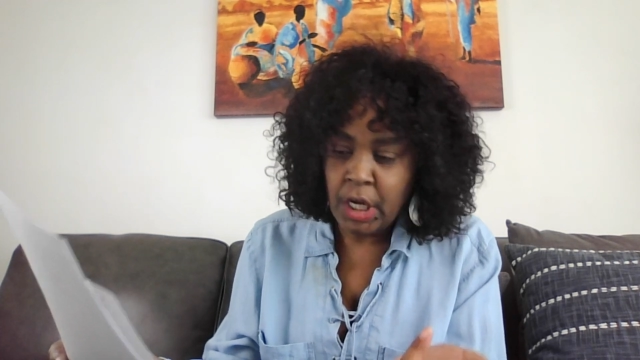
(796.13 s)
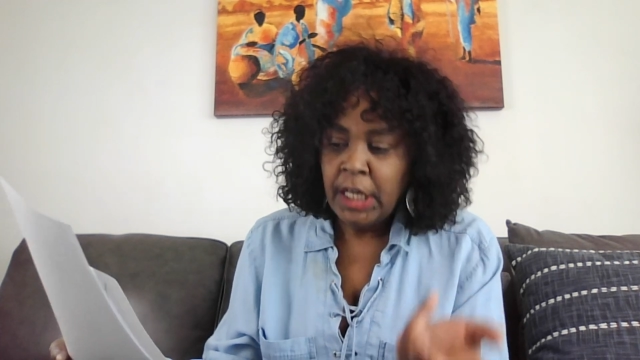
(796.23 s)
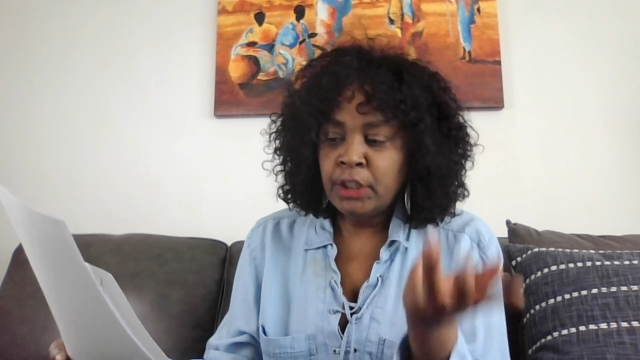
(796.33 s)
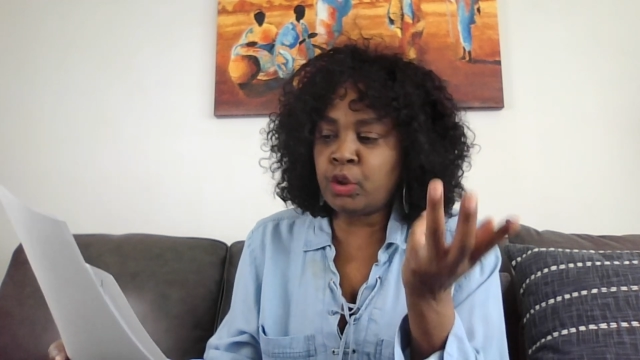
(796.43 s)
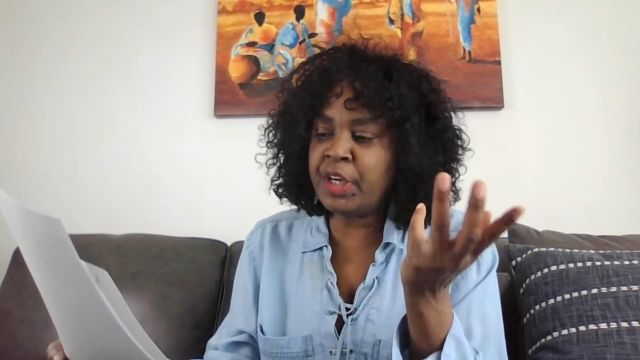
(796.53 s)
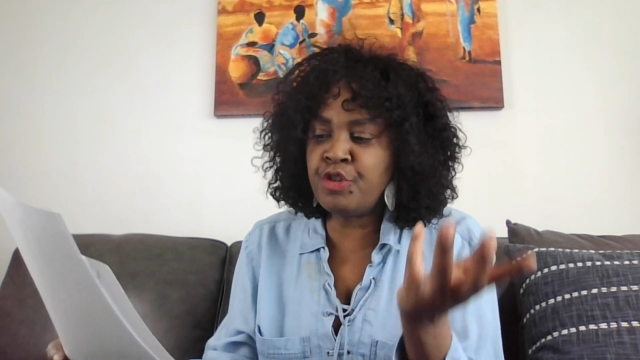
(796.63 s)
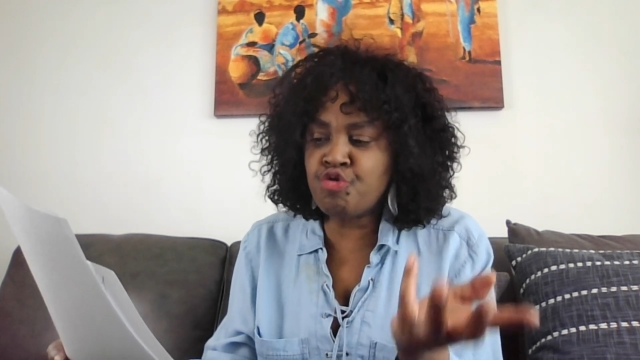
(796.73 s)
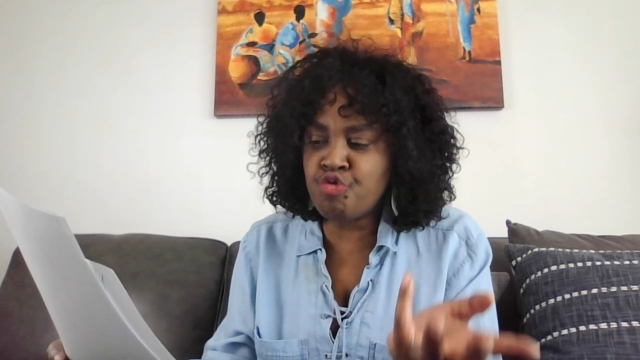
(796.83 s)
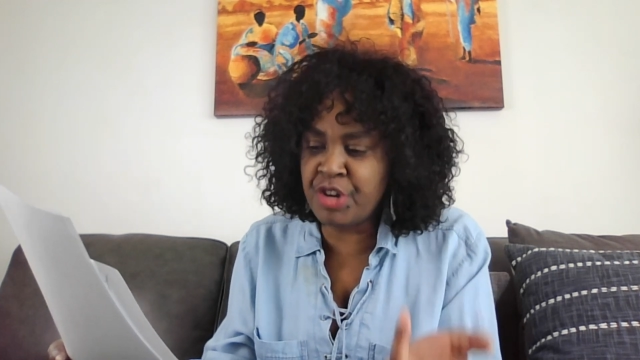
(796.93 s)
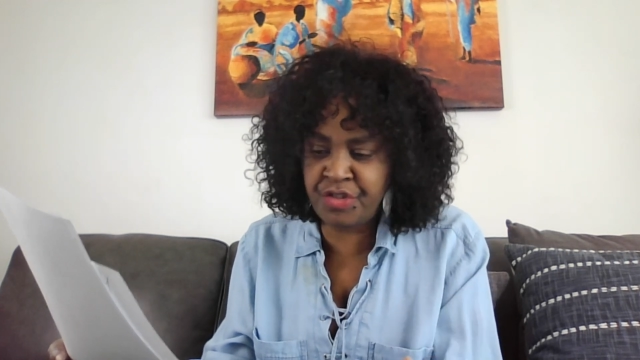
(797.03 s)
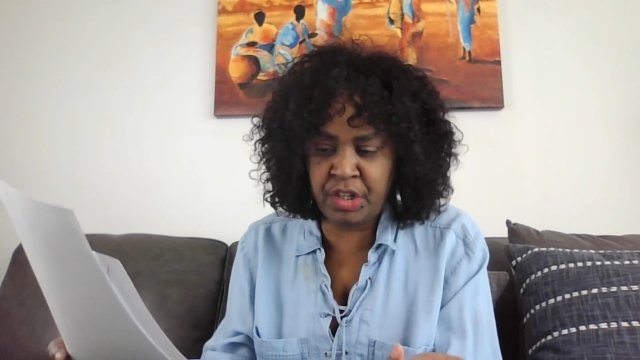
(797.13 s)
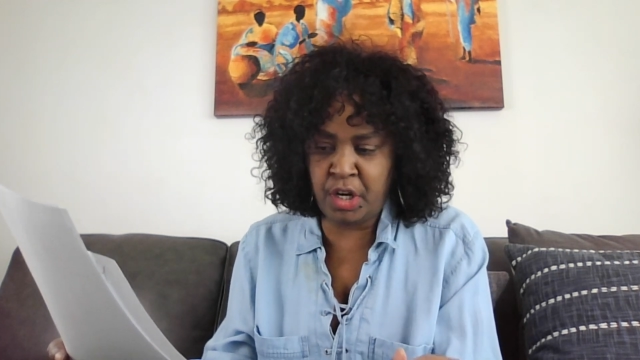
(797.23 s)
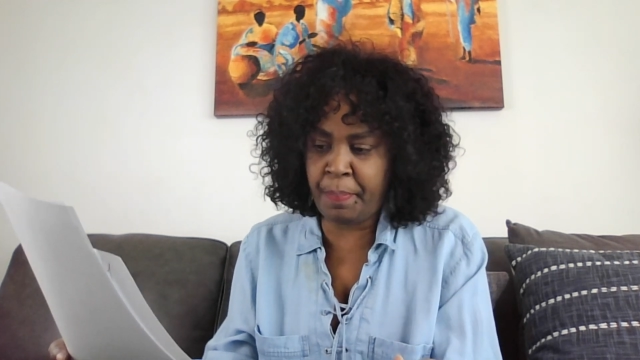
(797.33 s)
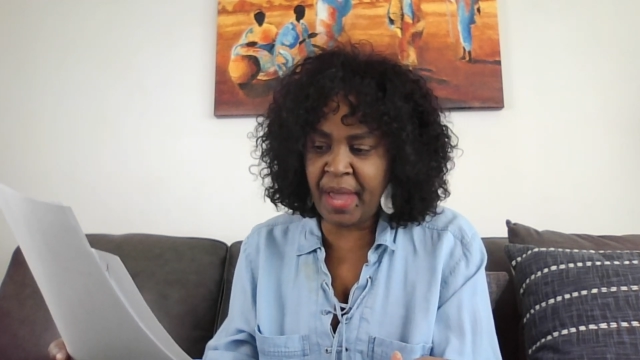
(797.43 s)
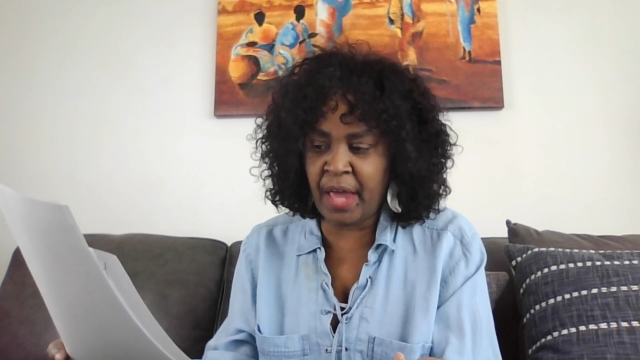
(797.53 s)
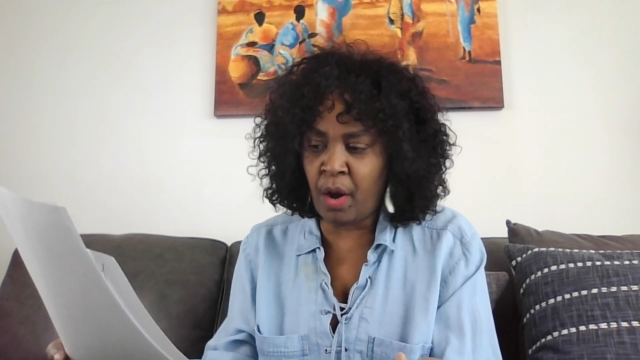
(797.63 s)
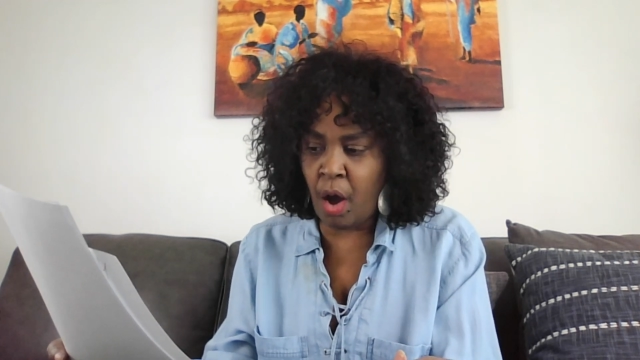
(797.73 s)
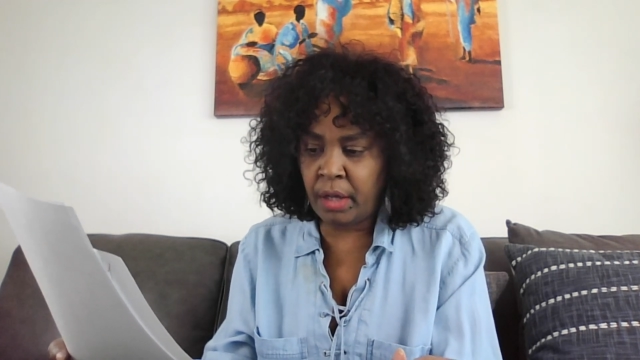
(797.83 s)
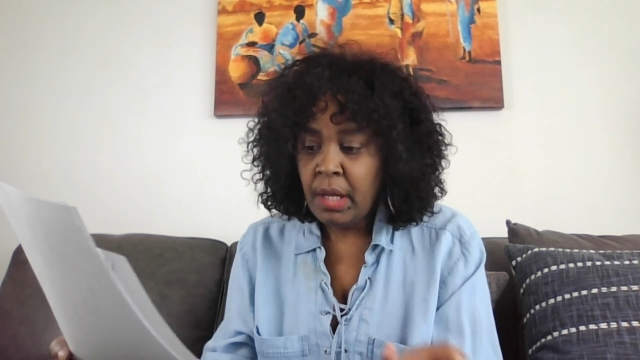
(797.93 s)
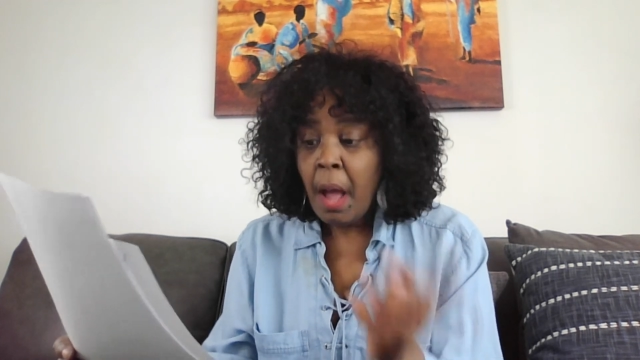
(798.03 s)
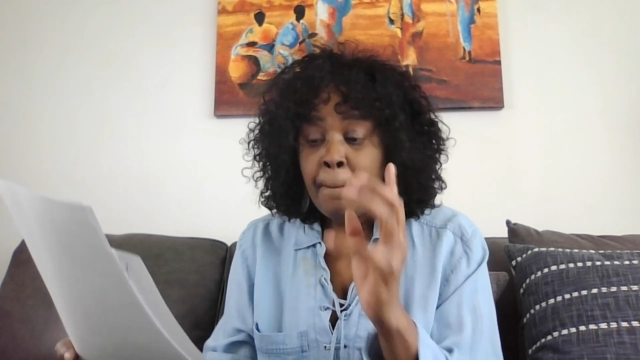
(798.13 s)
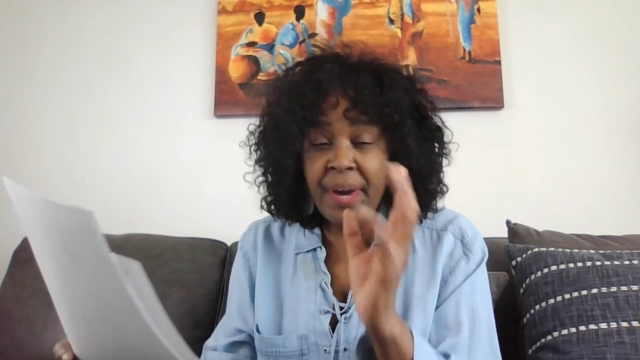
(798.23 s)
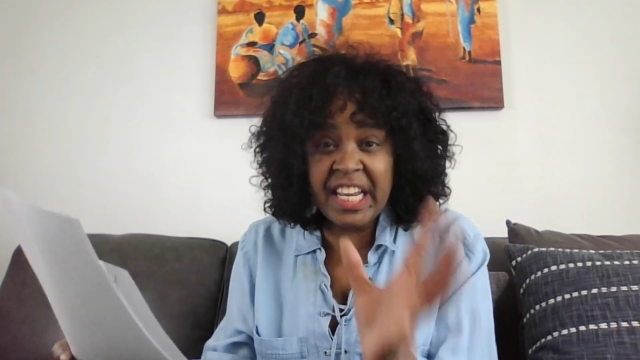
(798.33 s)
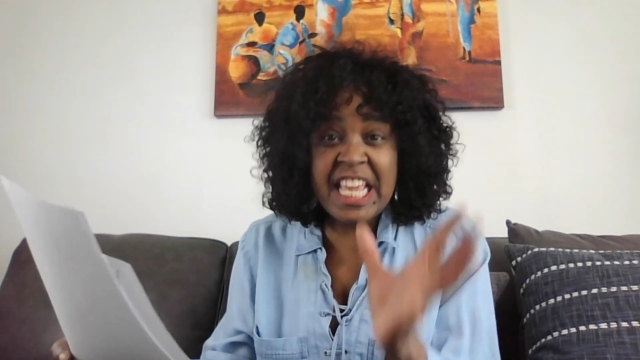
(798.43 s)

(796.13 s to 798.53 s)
so he's risky to bet on. But